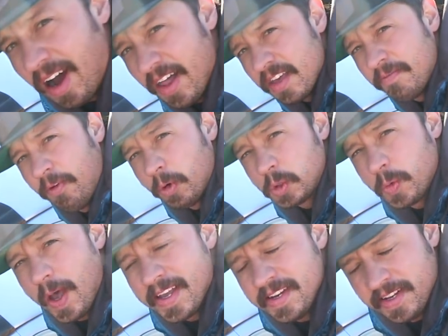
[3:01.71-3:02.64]
I think
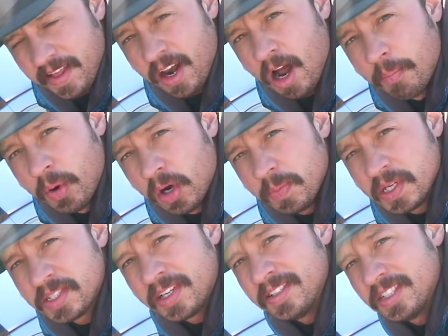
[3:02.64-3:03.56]
Volkswagen did that on
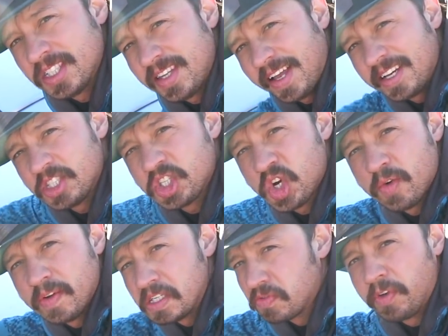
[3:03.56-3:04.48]
purpose because it's like a
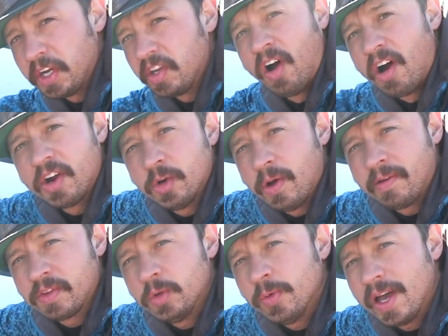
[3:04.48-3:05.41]
service-free car. You don't
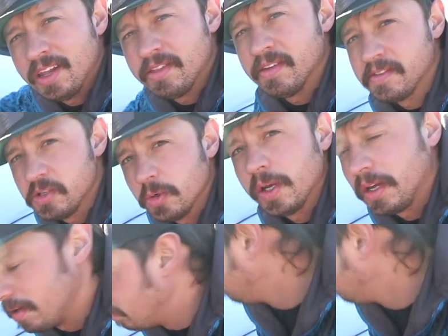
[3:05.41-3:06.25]
have to do anything to it.